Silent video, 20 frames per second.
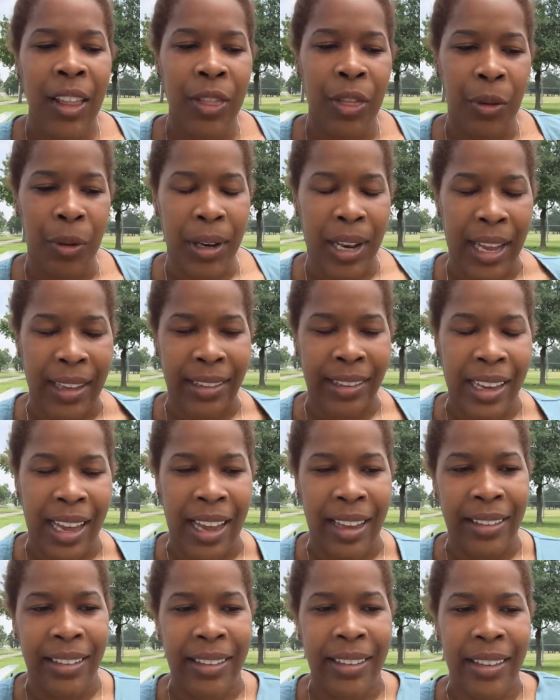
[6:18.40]
through that
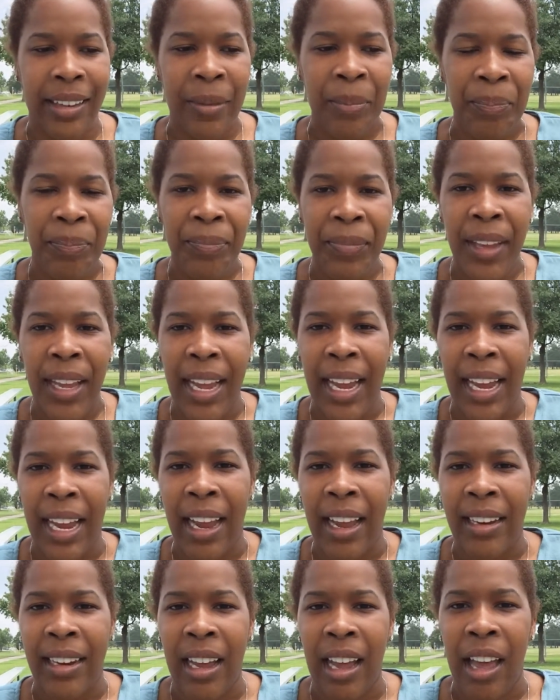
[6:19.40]
test.
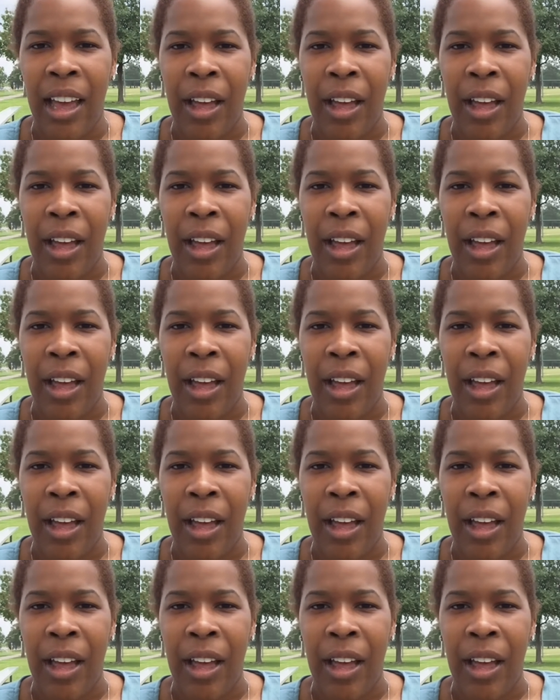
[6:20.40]
And